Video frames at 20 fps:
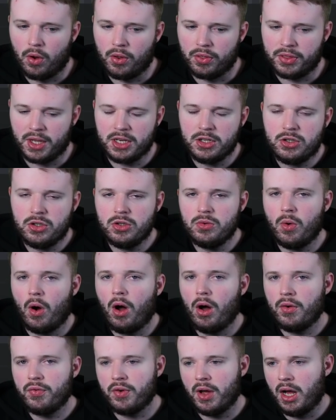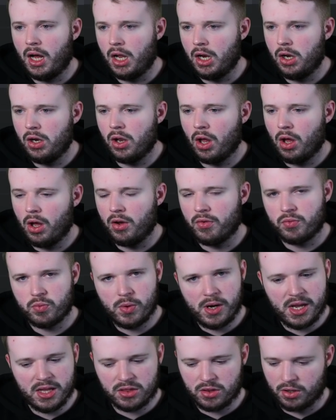They do offer a lot of
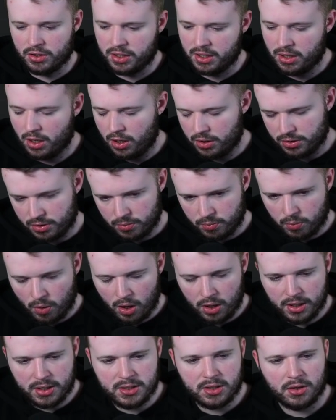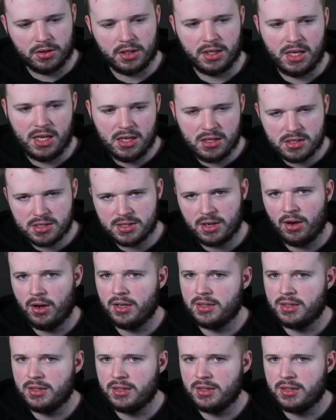width on the wide, on the inside.